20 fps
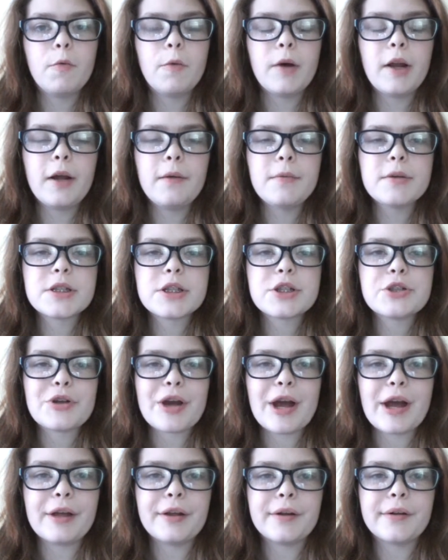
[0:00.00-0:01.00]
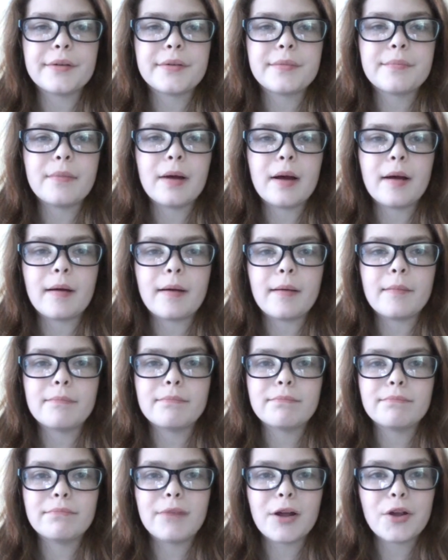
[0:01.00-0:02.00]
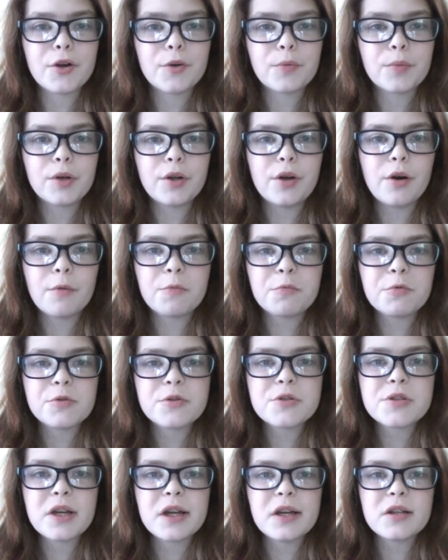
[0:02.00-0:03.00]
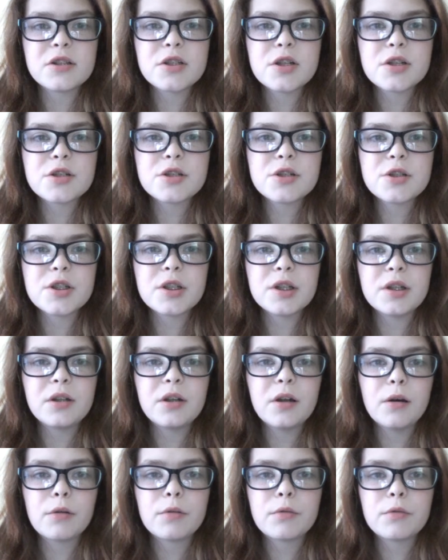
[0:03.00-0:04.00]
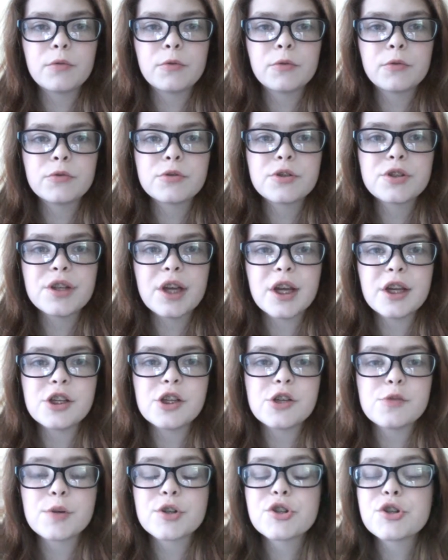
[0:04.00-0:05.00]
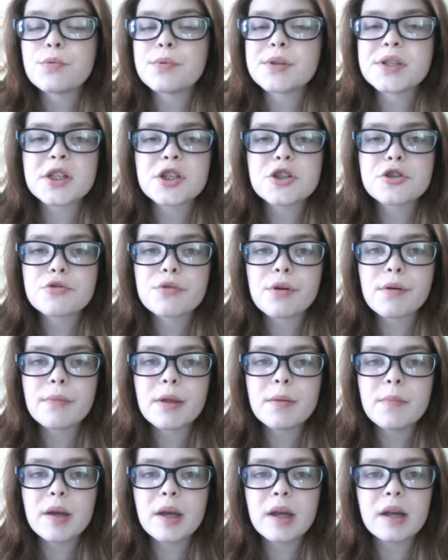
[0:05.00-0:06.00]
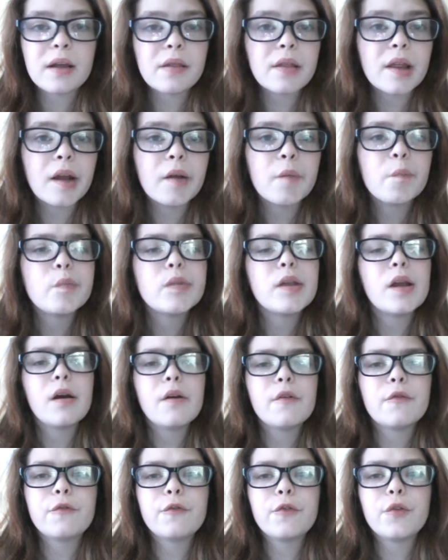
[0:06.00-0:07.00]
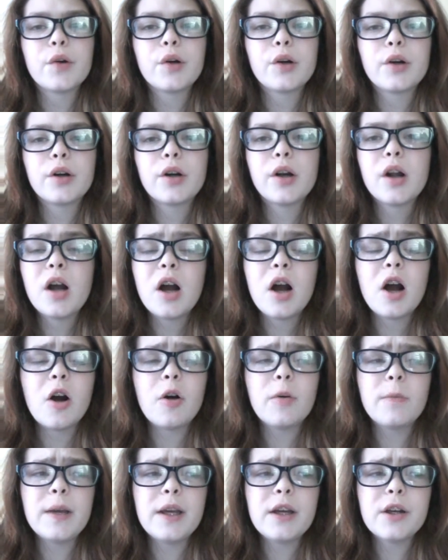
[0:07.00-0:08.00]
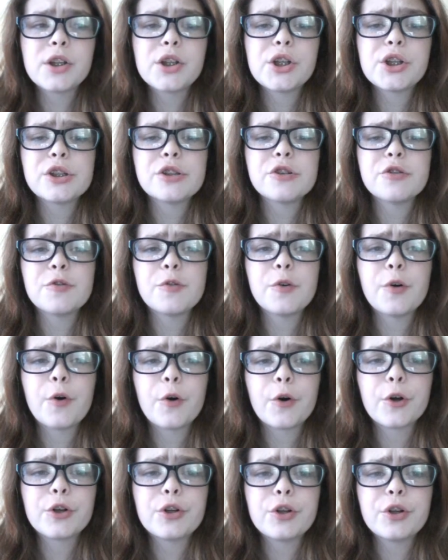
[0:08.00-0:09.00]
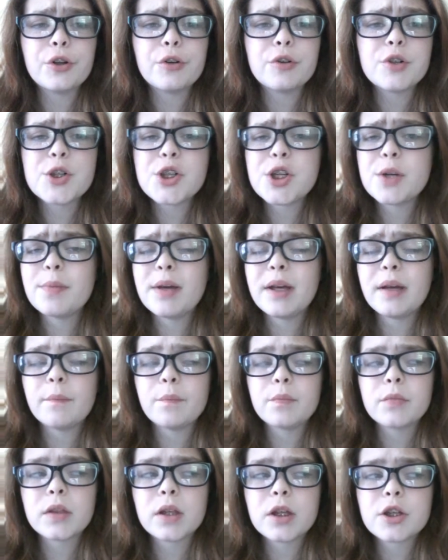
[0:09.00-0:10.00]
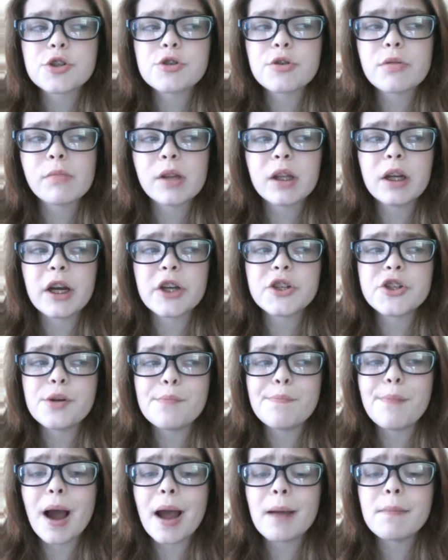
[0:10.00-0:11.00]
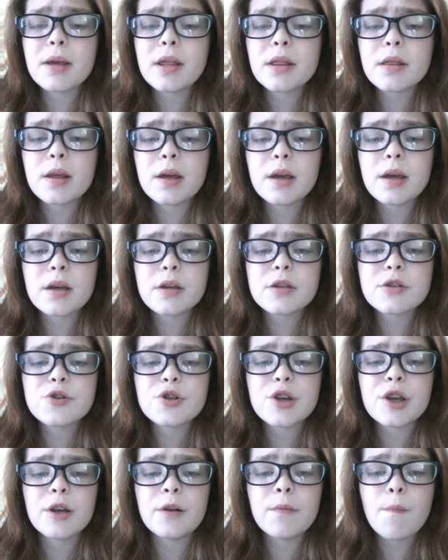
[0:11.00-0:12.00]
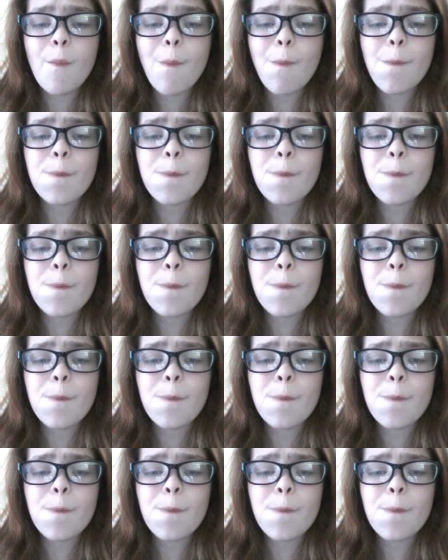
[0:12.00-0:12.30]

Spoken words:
When I was a child, my mother would go through stages. She'd go through stages where she was extremely mean, and then for a week or two, she'd be extremely nice. She'd buy me things, she'd